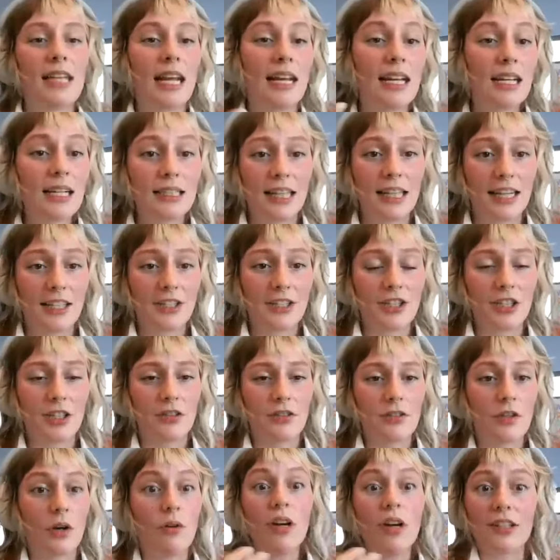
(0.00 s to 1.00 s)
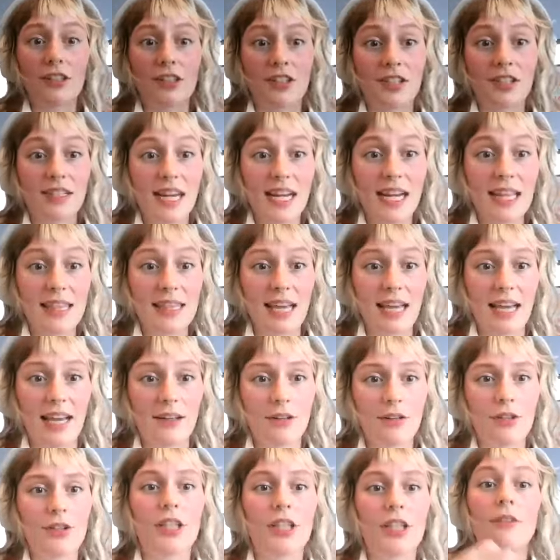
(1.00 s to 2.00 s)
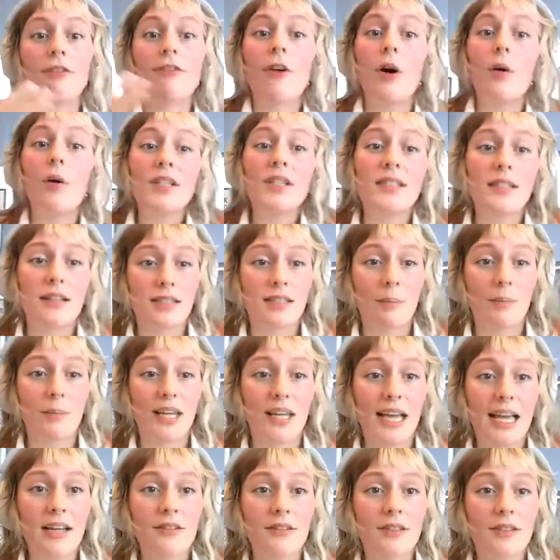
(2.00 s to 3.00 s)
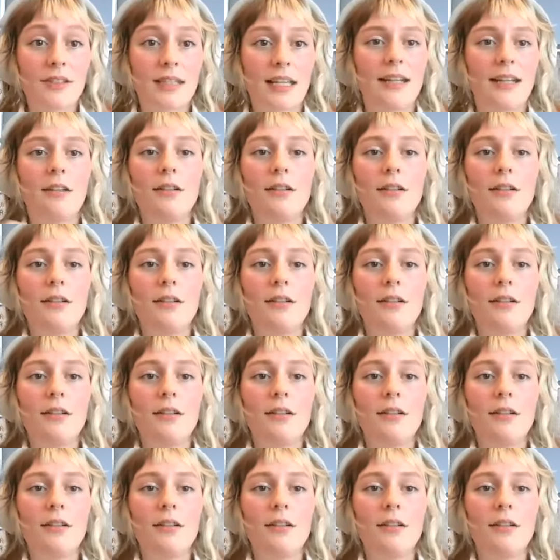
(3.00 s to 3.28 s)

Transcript: the data collection don't understand that, or they're focused on something else,